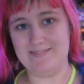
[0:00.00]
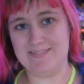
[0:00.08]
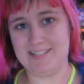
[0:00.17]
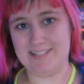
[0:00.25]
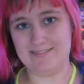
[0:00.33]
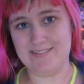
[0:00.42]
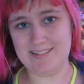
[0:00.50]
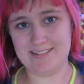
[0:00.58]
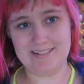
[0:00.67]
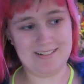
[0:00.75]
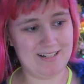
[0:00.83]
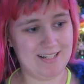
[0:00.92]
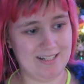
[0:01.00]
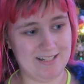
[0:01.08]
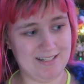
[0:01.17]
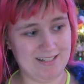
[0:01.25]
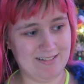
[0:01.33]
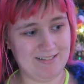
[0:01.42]
which I wasn't trying to
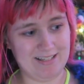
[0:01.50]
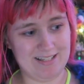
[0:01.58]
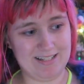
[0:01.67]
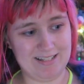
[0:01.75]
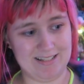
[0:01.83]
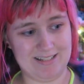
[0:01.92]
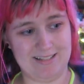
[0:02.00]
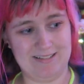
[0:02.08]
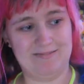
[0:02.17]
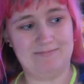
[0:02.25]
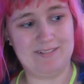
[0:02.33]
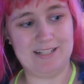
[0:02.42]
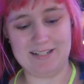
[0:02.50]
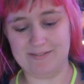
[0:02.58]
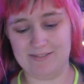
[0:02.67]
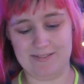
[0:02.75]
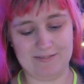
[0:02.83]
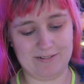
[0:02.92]
do yet because I
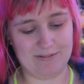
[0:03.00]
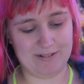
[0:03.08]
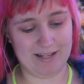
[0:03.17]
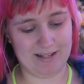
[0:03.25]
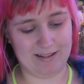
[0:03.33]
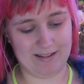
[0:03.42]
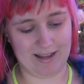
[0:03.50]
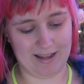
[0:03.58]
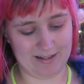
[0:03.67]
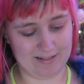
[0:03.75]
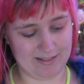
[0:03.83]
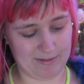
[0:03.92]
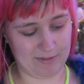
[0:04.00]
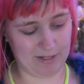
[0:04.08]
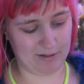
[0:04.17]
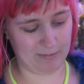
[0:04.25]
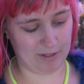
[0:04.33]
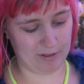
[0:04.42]
haven't quite got
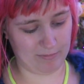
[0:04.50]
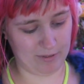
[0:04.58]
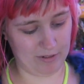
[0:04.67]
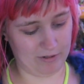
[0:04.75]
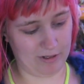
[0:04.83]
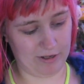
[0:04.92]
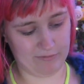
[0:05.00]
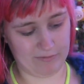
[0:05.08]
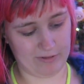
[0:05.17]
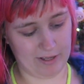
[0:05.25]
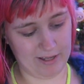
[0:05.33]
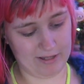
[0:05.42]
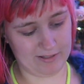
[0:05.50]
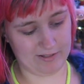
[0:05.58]
something on my computer yet for that.